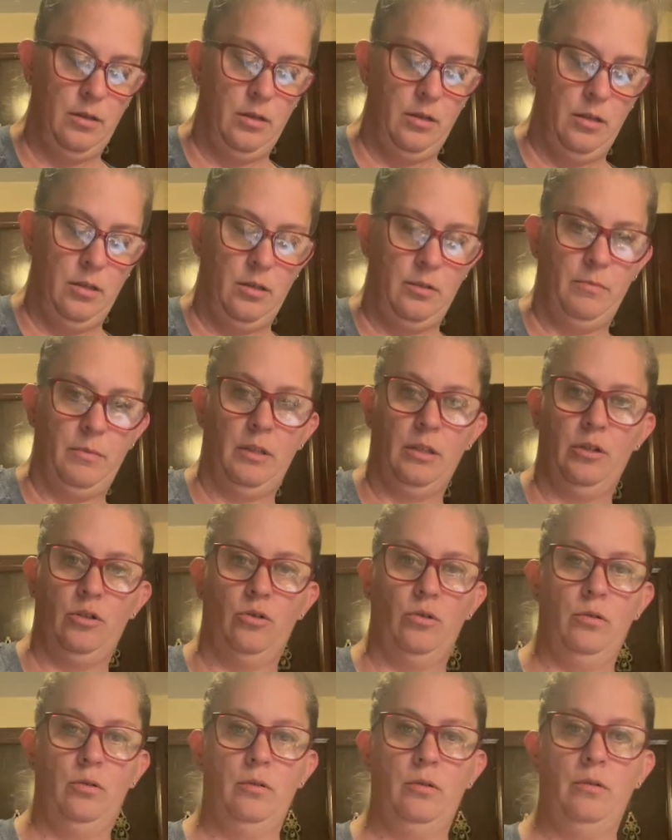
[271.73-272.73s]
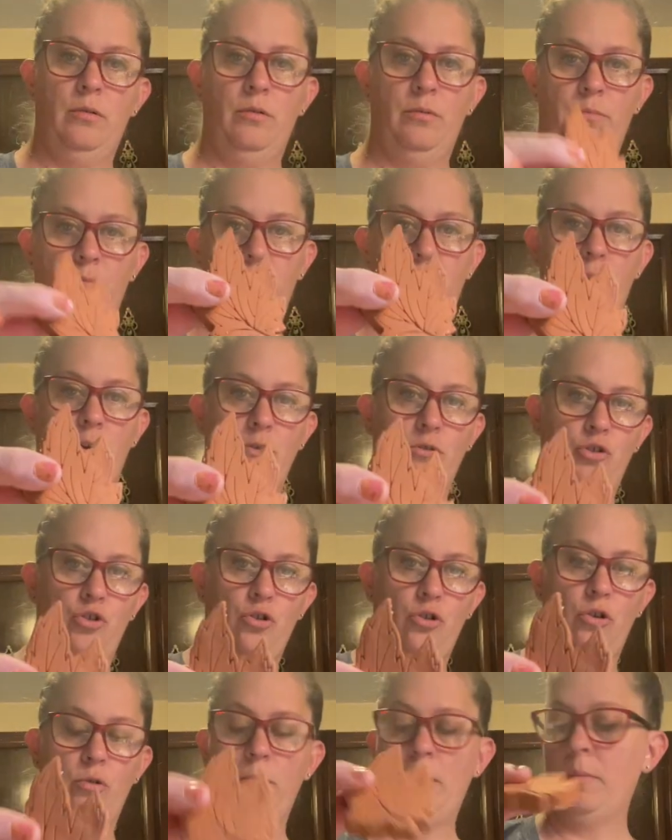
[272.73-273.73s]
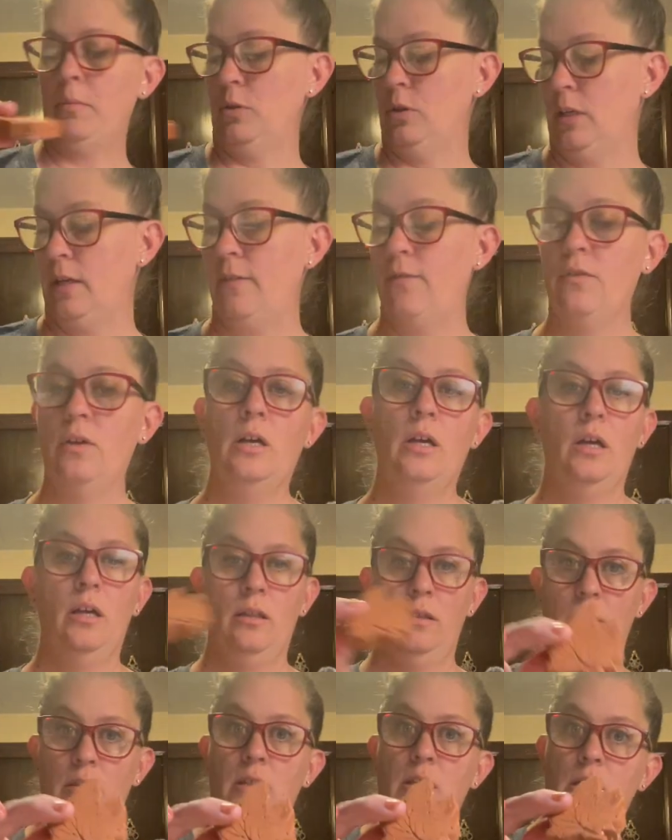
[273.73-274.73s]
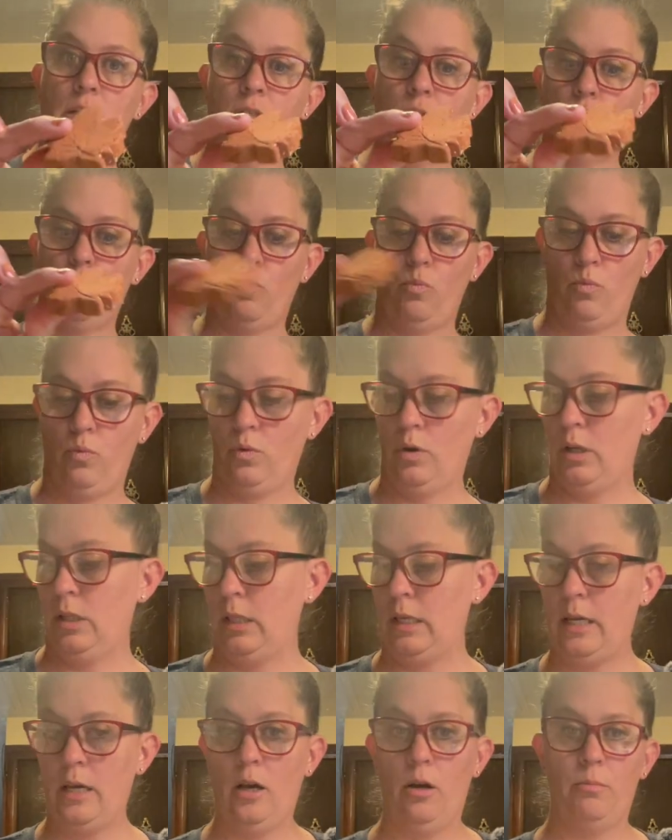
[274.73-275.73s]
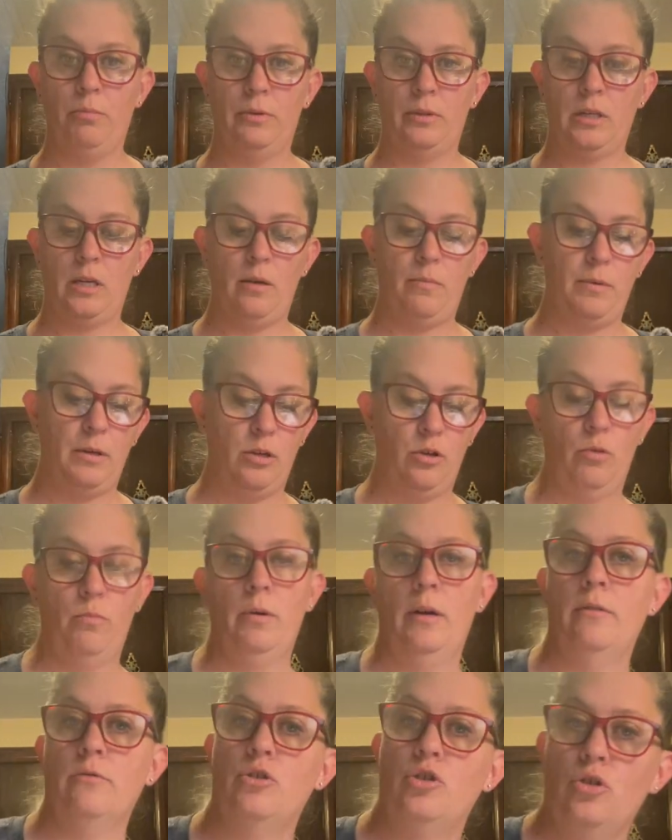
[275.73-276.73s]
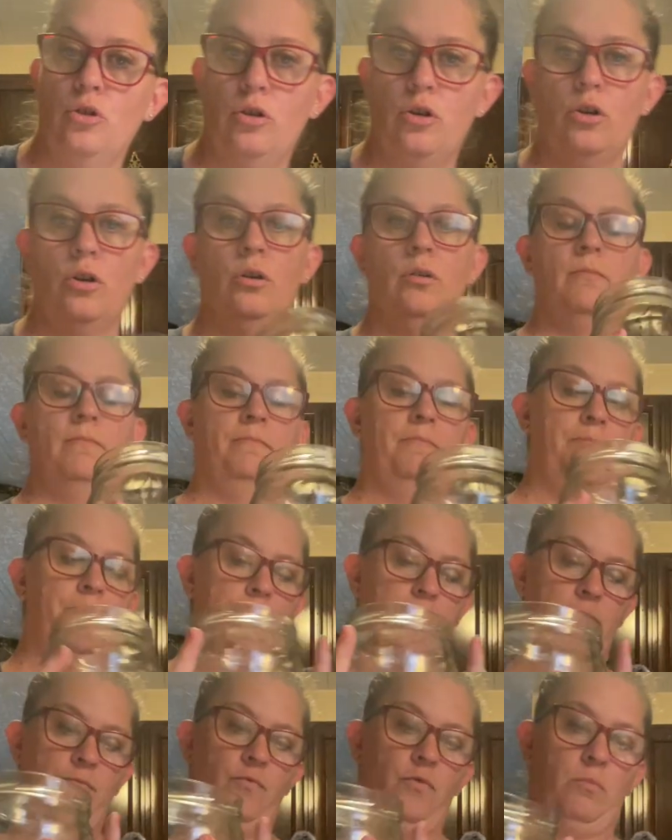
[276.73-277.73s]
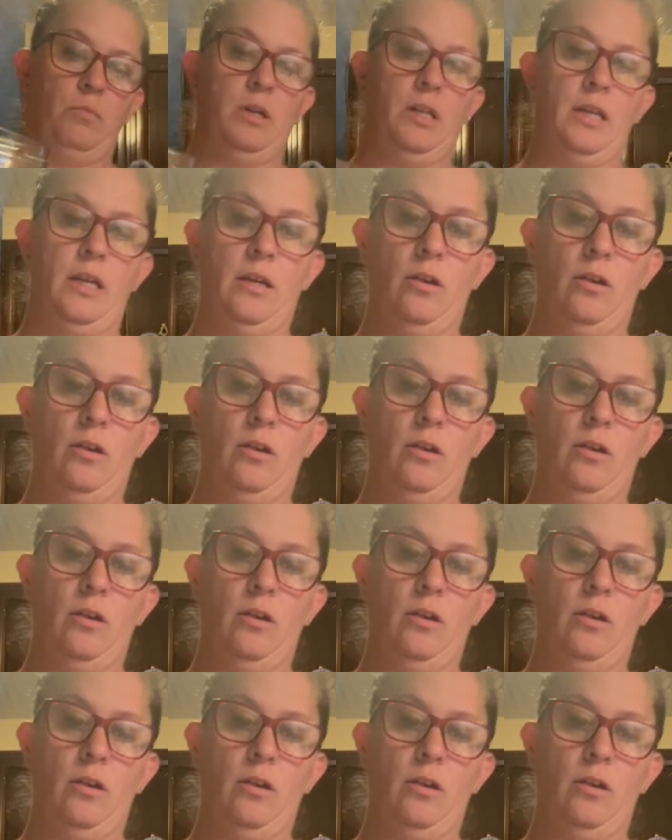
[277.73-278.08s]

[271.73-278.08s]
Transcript: It's my little brown sugar maple leaf. These really help with keeping your brown sugar from getting